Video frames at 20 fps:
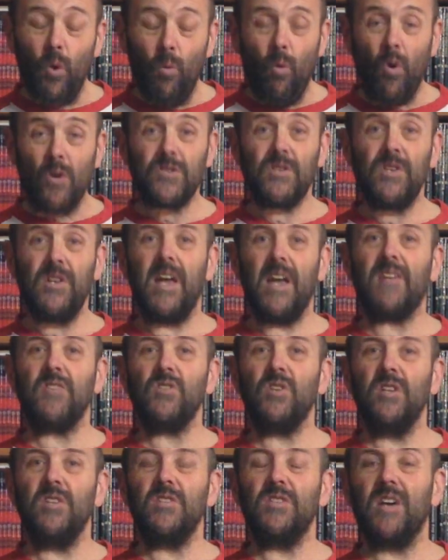what's it
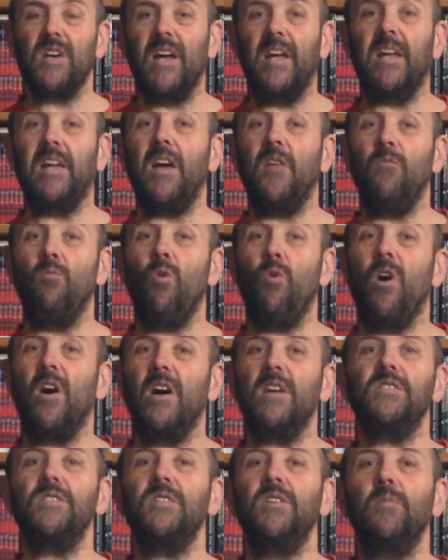actually saying and
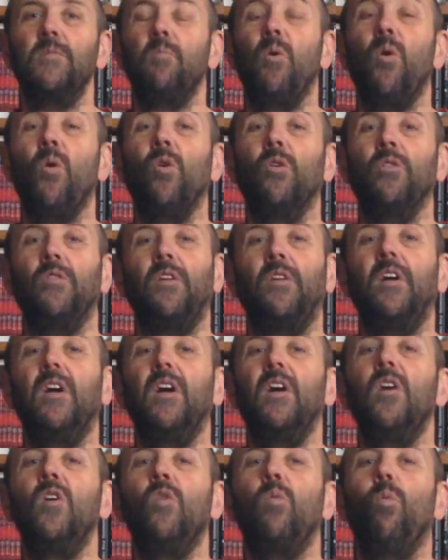why is it important?
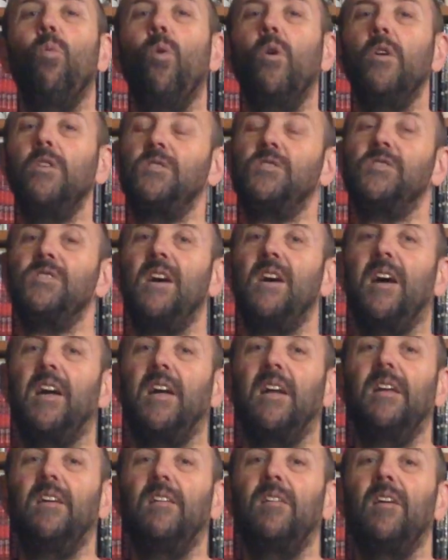What it's
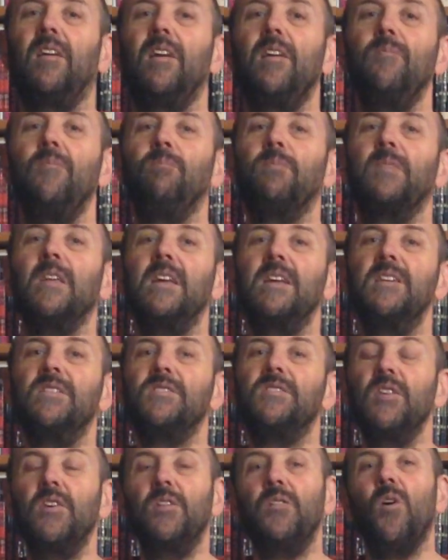saying
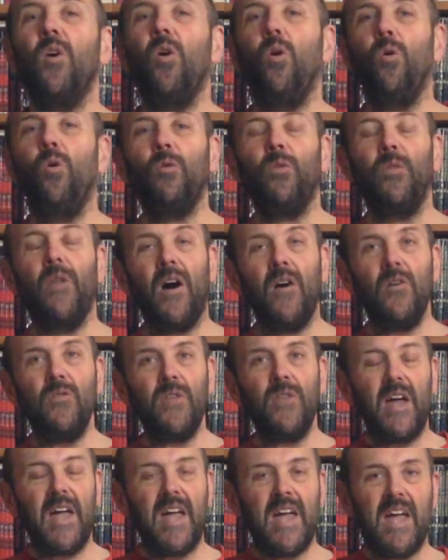is that although
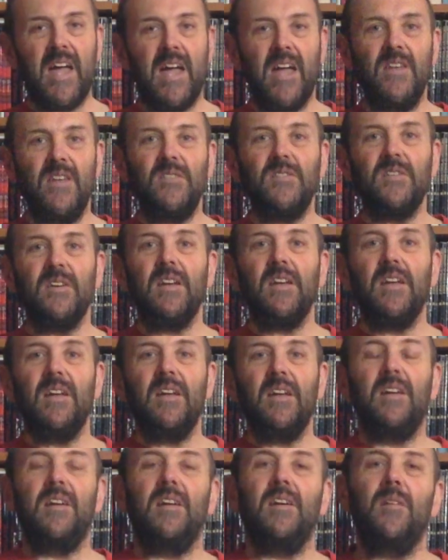the hand
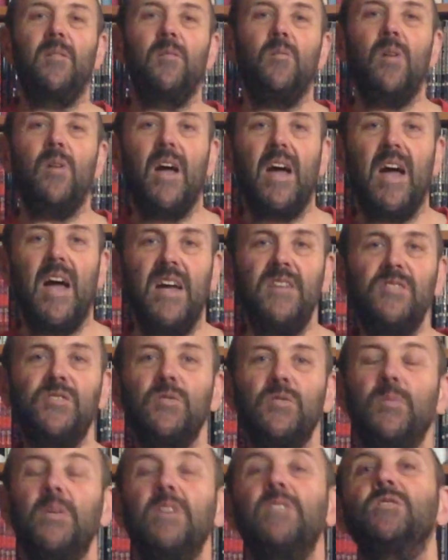has
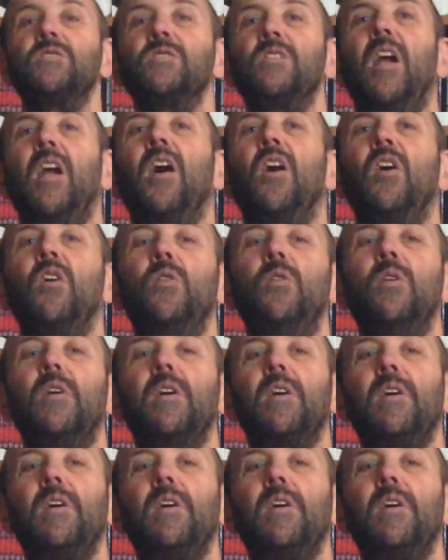to be slow